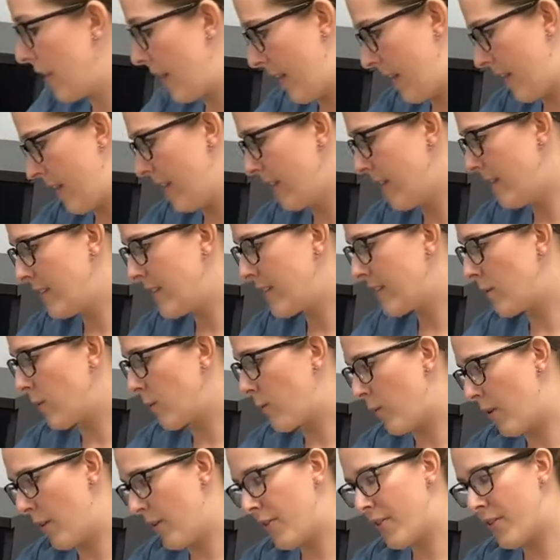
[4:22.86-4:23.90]
is
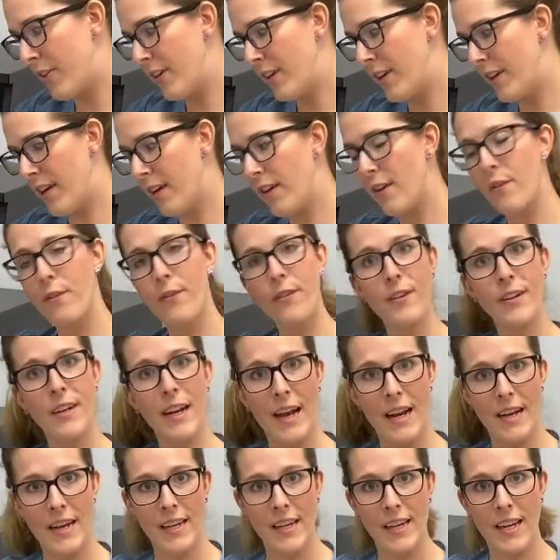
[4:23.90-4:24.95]
138 over
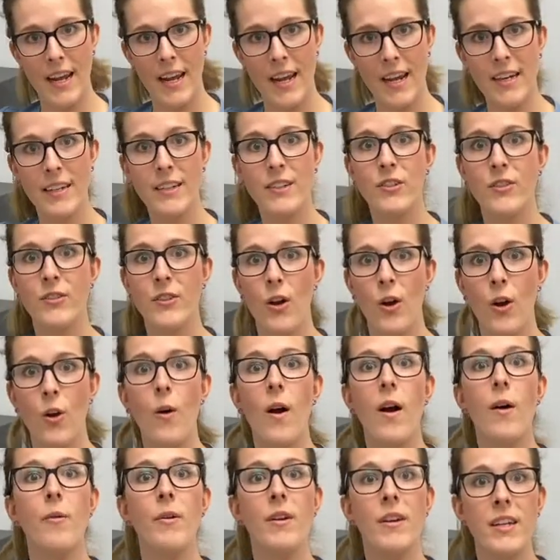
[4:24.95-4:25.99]
98, so
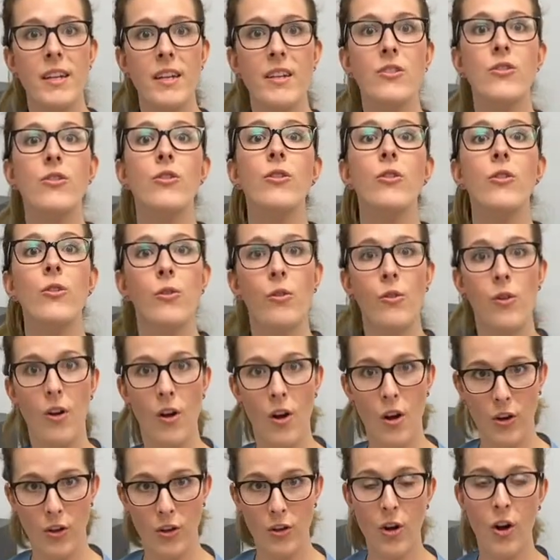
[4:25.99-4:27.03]
I would need to
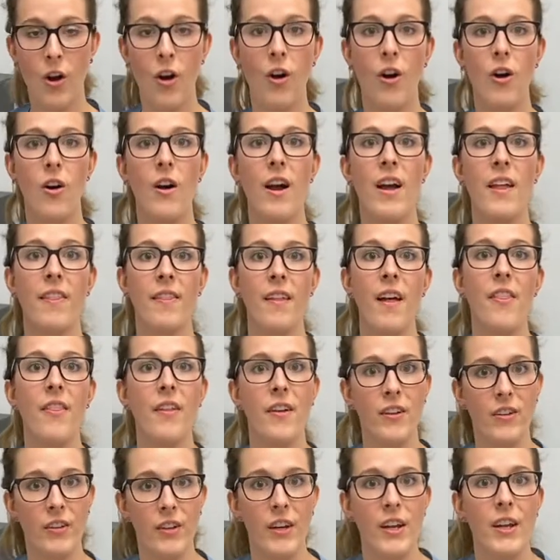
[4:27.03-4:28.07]
call and let the
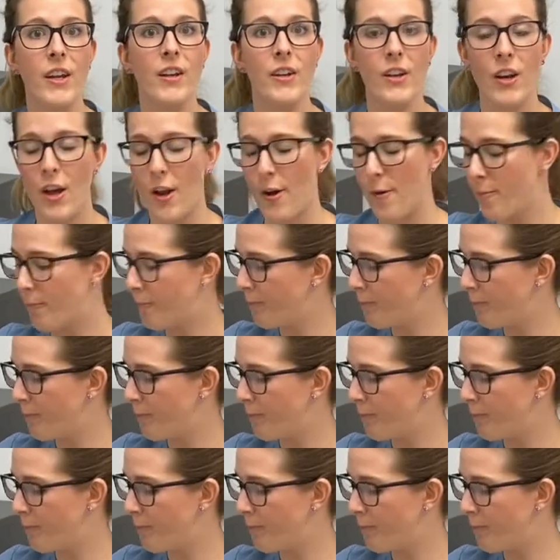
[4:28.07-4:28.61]
clinic know.